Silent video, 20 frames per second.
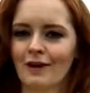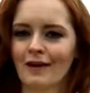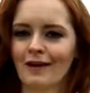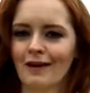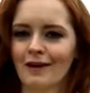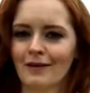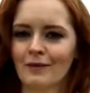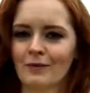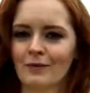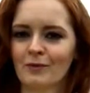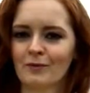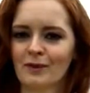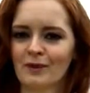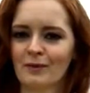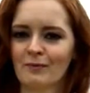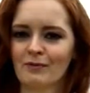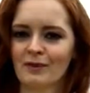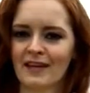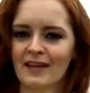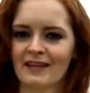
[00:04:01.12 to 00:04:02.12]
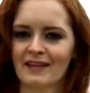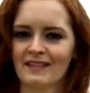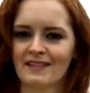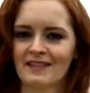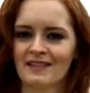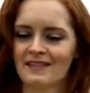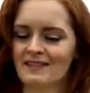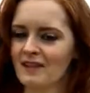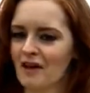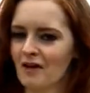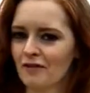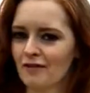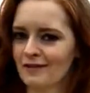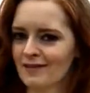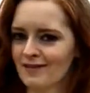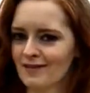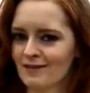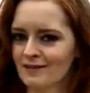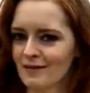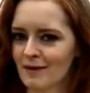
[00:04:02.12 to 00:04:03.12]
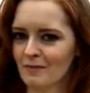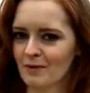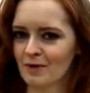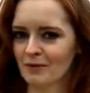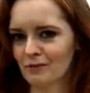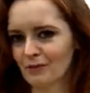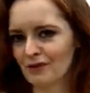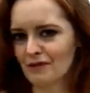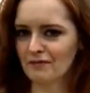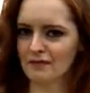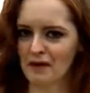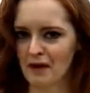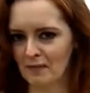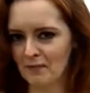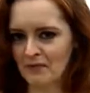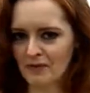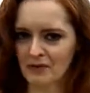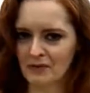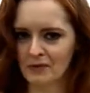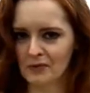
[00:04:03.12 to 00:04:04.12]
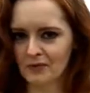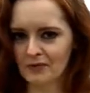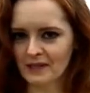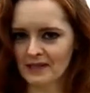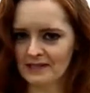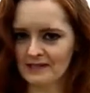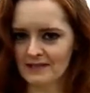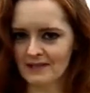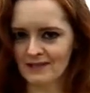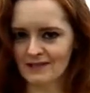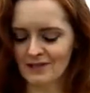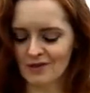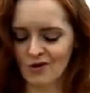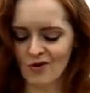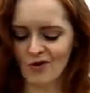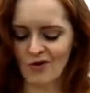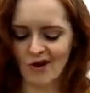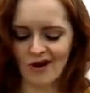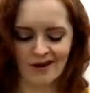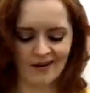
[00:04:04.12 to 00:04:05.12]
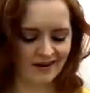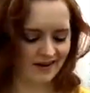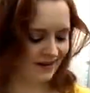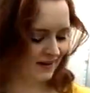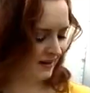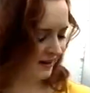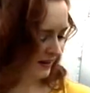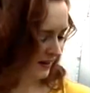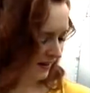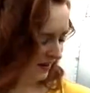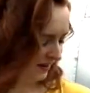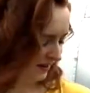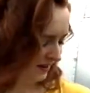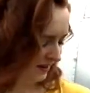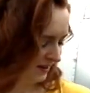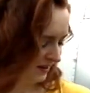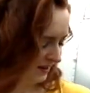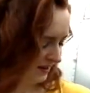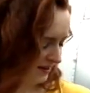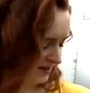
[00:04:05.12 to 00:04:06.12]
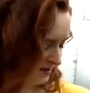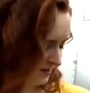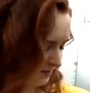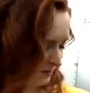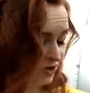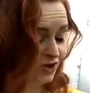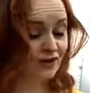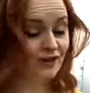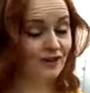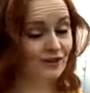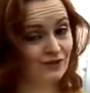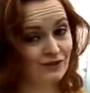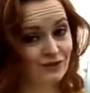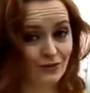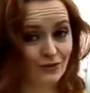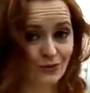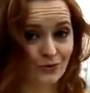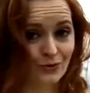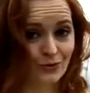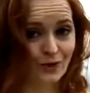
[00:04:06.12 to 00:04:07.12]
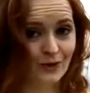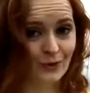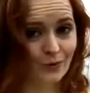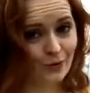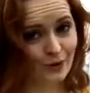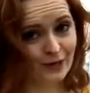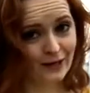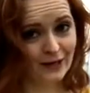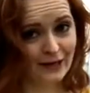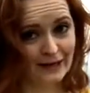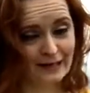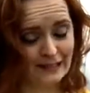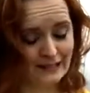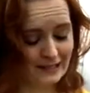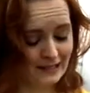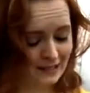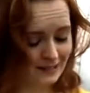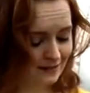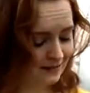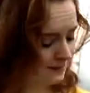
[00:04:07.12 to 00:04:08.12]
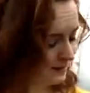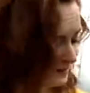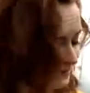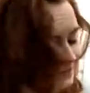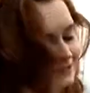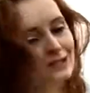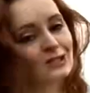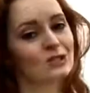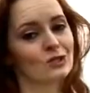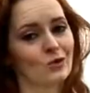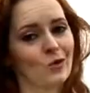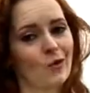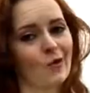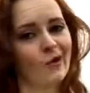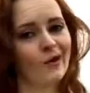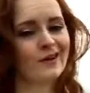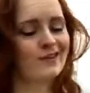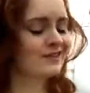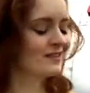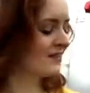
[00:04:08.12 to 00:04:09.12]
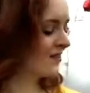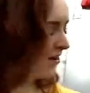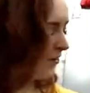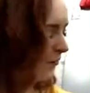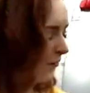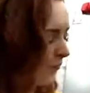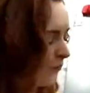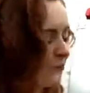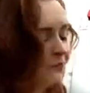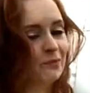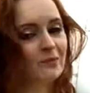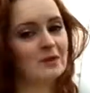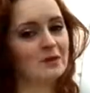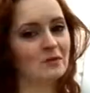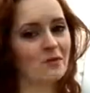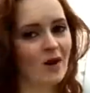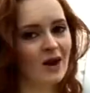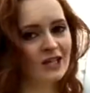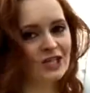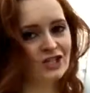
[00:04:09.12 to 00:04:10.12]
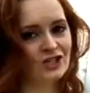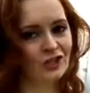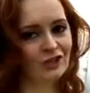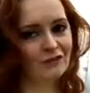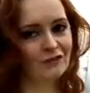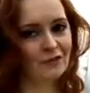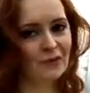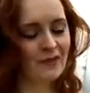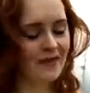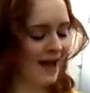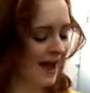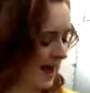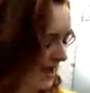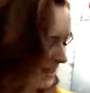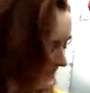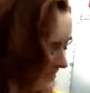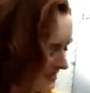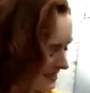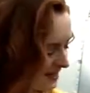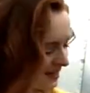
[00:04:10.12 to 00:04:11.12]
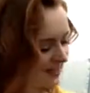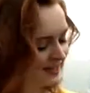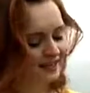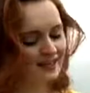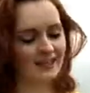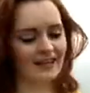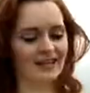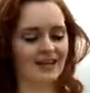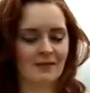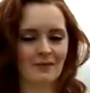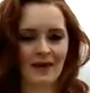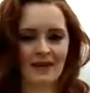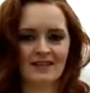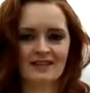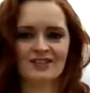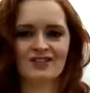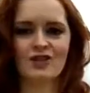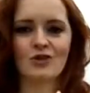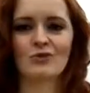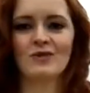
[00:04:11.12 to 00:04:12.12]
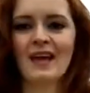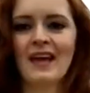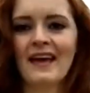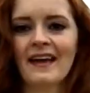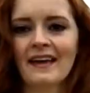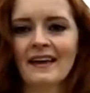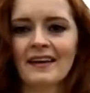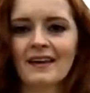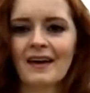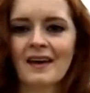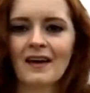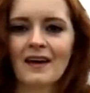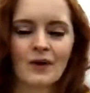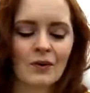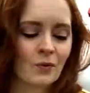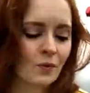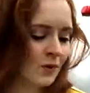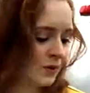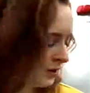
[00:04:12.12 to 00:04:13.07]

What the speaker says: will be planning to sell these, so I'm going to revamp the old Etsy store and turn it into an Orgonite store, so be watching for that. Anyway, today we're going to